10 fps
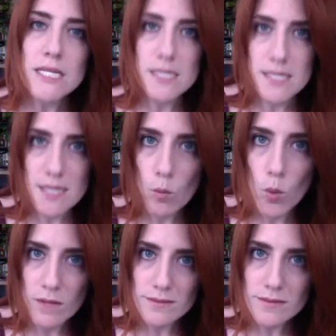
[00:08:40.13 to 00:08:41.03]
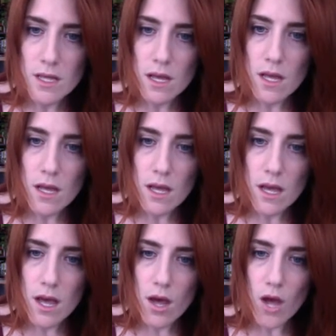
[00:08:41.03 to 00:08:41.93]
someone
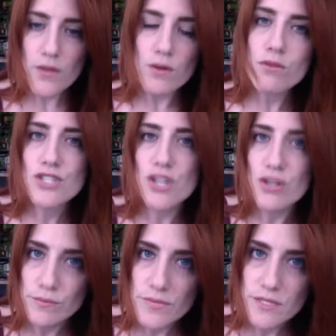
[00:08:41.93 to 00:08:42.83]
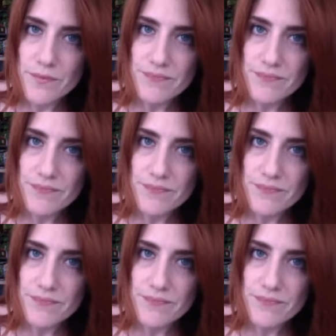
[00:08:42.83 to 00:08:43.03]
on their own terms.